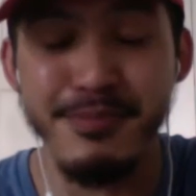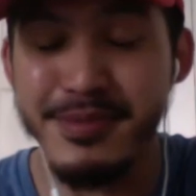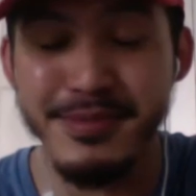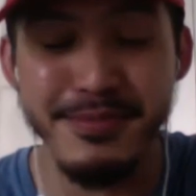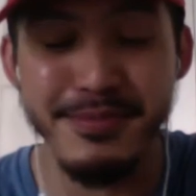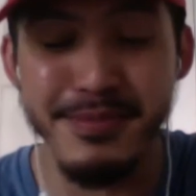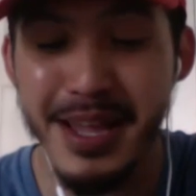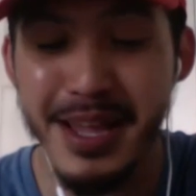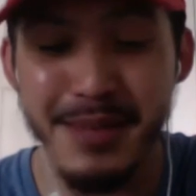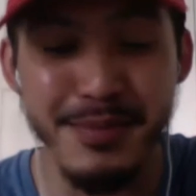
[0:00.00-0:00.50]

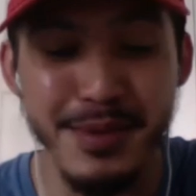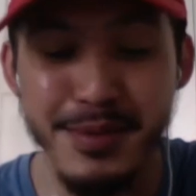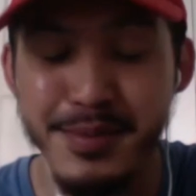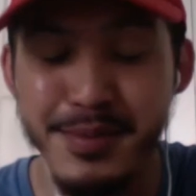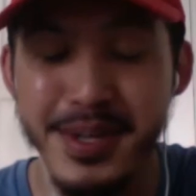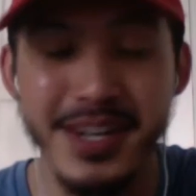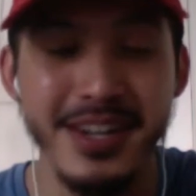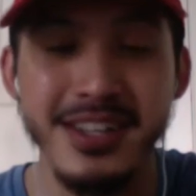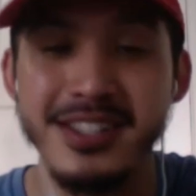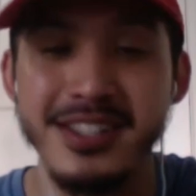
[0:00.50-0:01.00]
blame you,
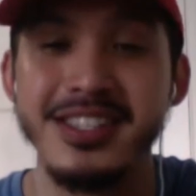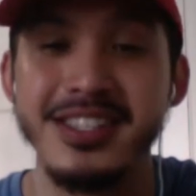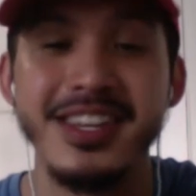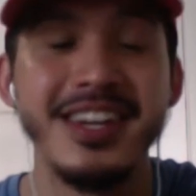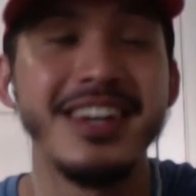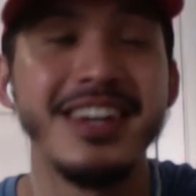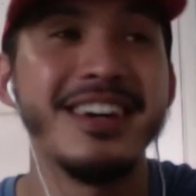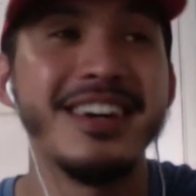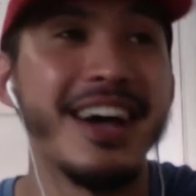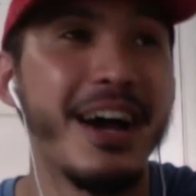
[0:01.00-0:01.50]
because
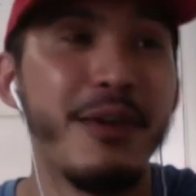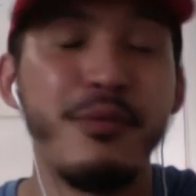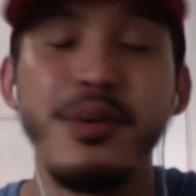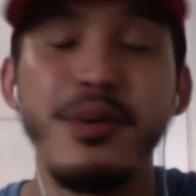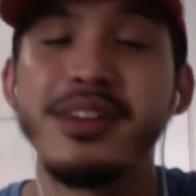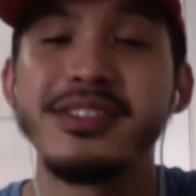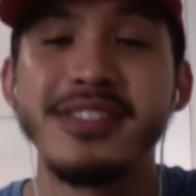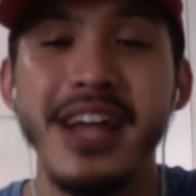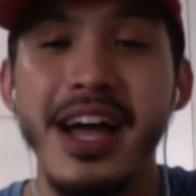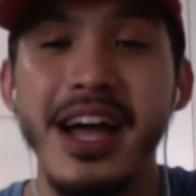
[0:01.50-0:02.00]
at
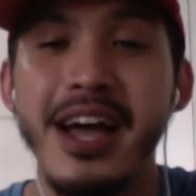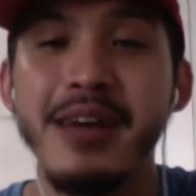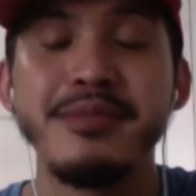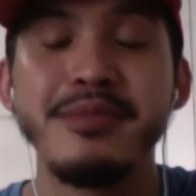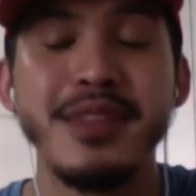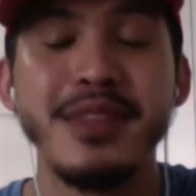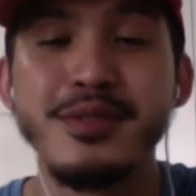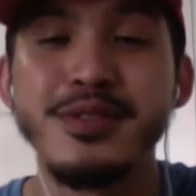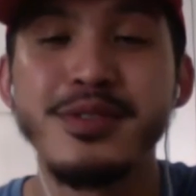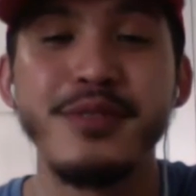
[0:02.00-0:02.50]
one
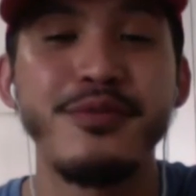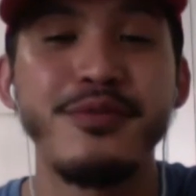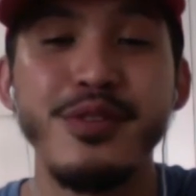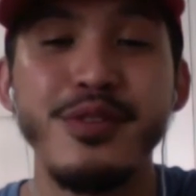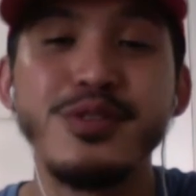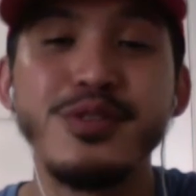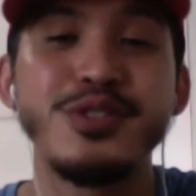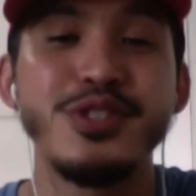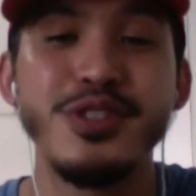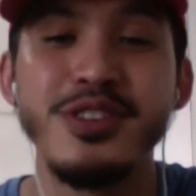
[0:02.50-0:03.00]
time there was a
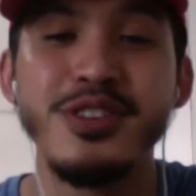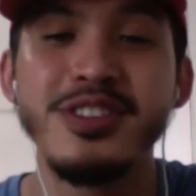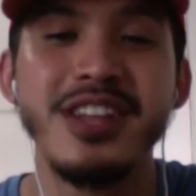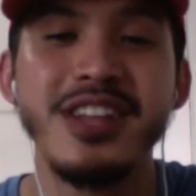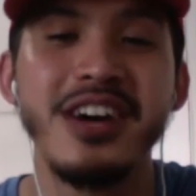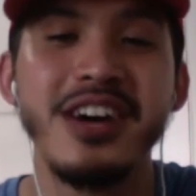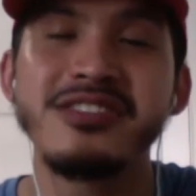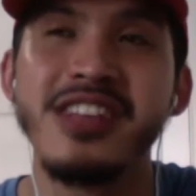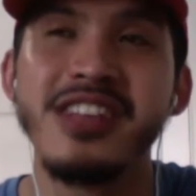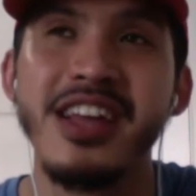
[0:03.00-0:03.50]
few tunes
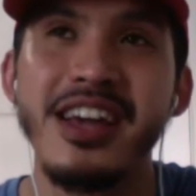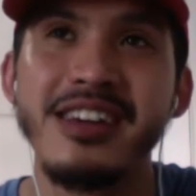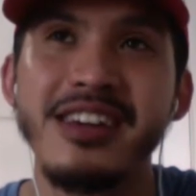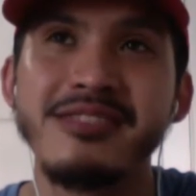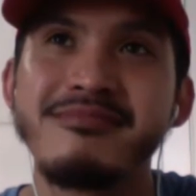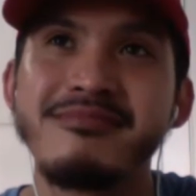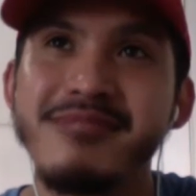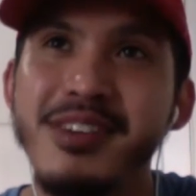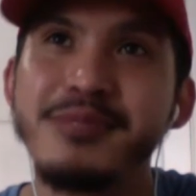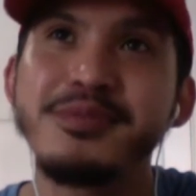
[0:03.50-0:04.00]
that I was like,
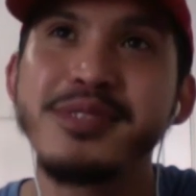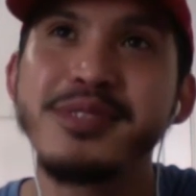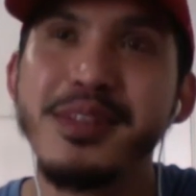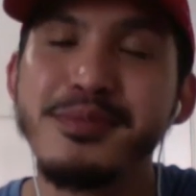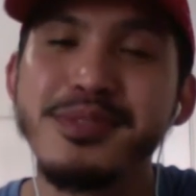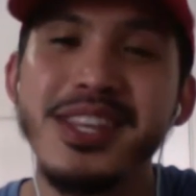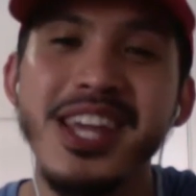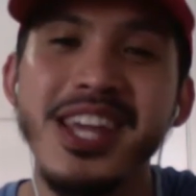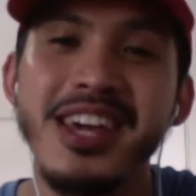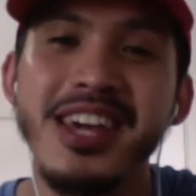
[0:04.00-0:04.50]

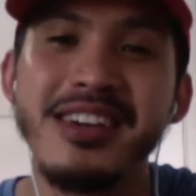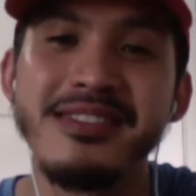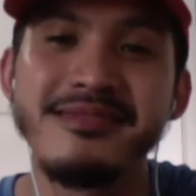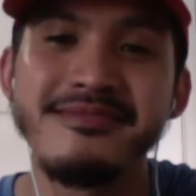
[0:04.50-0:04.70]
dubstep's lit.